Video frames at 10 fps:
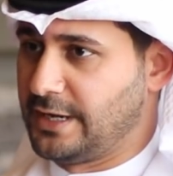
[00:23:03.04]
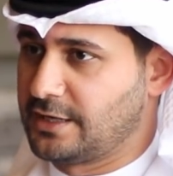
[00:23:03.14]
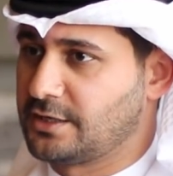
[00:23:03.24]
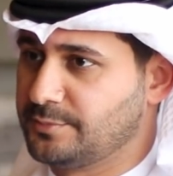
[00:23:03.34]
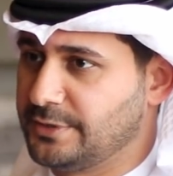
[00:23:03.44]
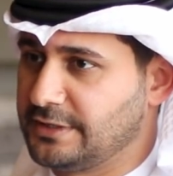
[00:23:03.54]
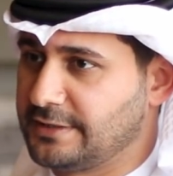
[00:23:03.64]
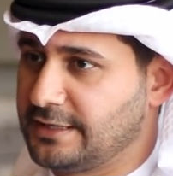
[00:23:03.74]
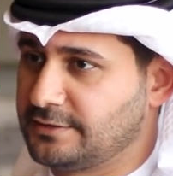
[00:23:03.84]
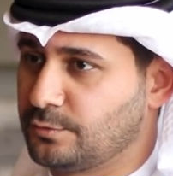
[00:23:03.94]
buy a company
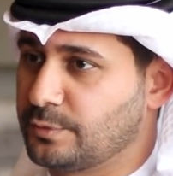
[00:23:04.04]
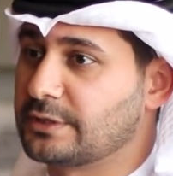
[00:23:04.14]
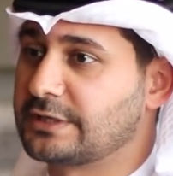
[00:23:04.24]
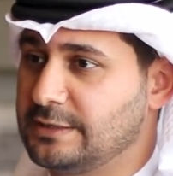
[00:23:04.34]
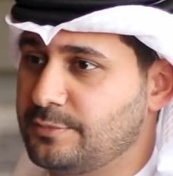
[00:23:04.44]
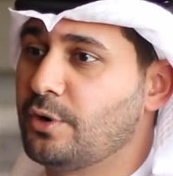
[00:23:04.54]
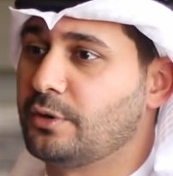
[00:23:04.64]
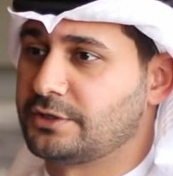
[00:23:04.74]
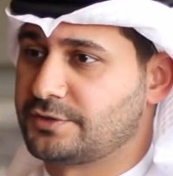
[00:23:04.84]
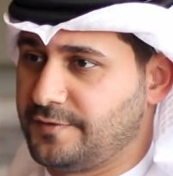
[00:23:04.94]
that we'll keep the
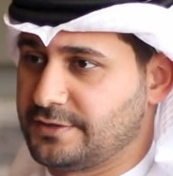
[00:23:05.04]
owners